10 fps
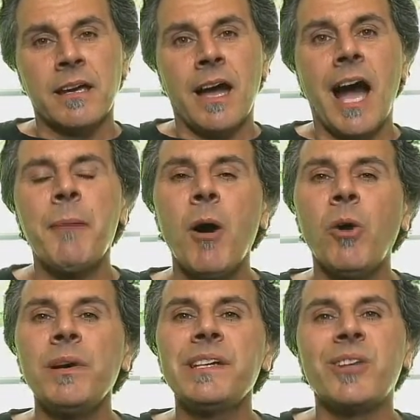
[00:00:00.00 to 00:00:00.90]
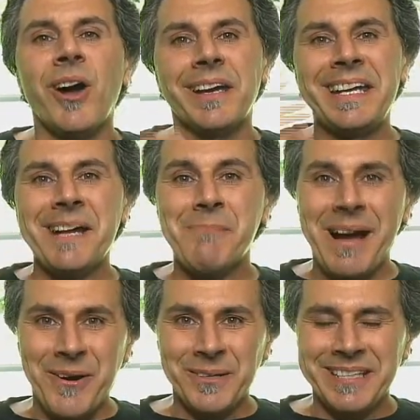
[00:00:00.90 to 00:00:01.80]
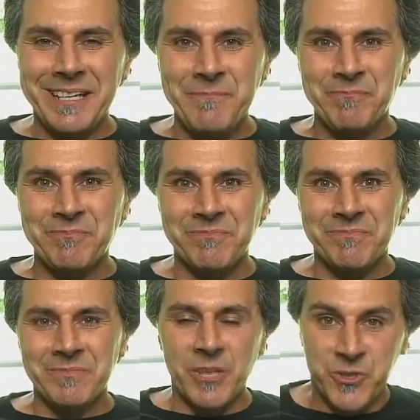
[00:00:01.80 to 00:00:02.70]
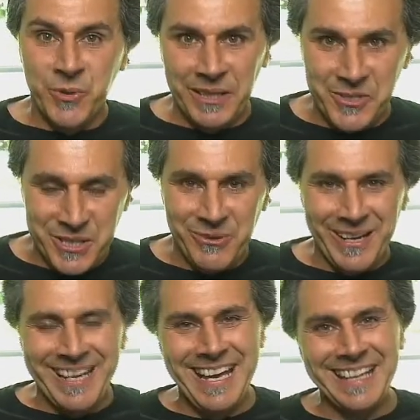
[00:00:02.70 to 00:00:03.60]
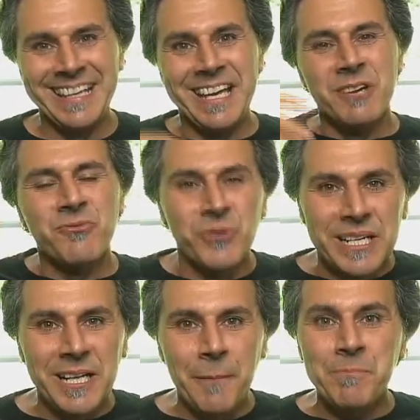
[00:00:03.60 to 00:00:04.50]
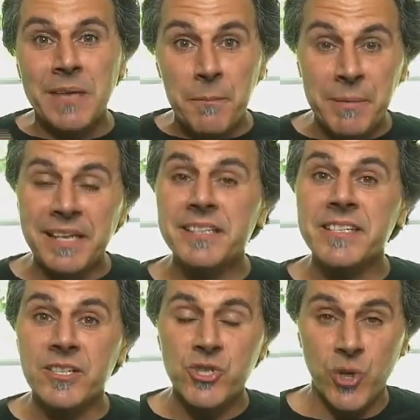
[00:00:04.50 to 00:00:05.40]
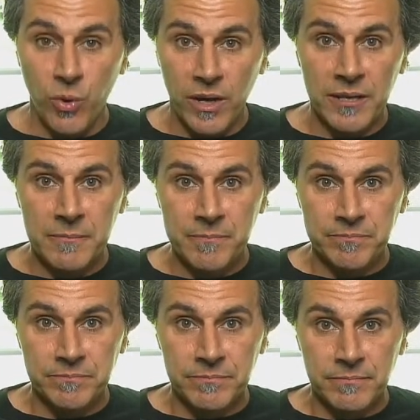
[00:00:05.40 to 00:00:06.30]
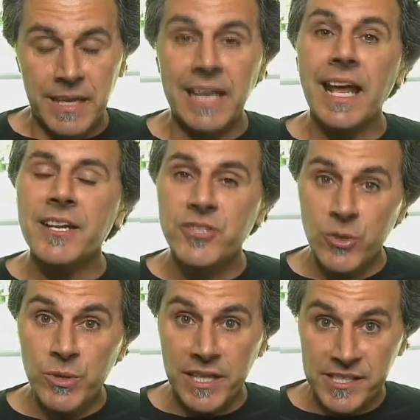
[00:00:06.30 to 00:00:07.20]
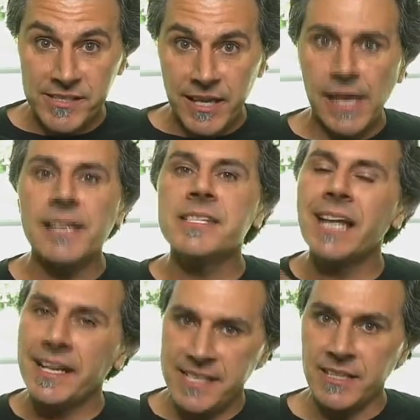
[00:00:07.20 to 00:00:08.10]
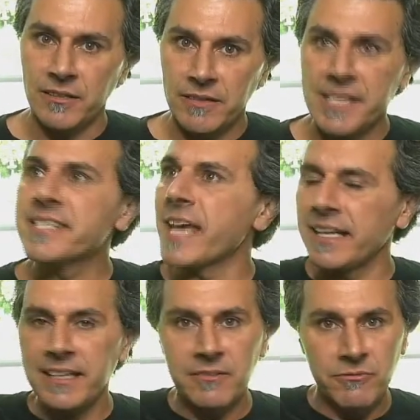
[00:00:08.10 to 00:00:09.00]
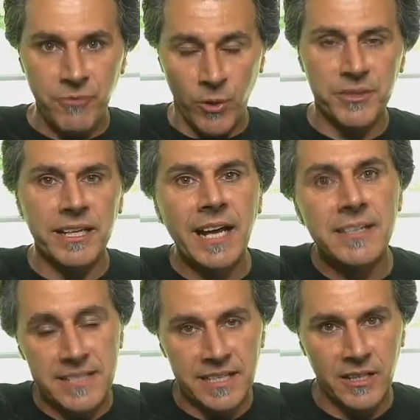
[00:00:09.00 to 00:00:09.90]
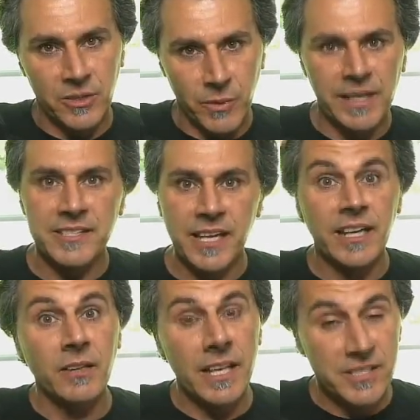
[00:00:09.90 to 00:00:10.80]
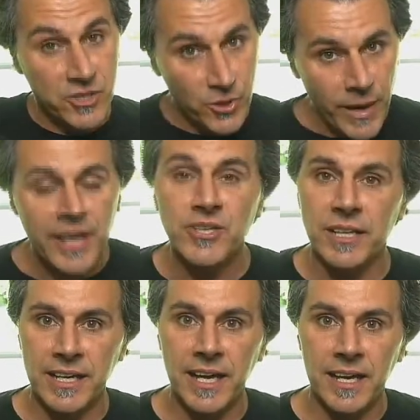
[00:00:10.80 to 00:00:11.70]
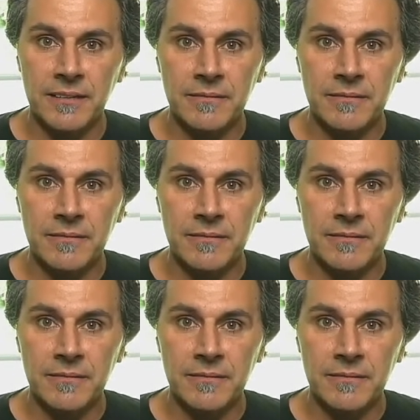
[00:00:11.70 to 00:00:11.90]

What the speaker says: I'm always talking about the trilogy, right? Freedom, peace, and joy. And I do this as an ideal, as setting forth an ideal, right? It's a direction again.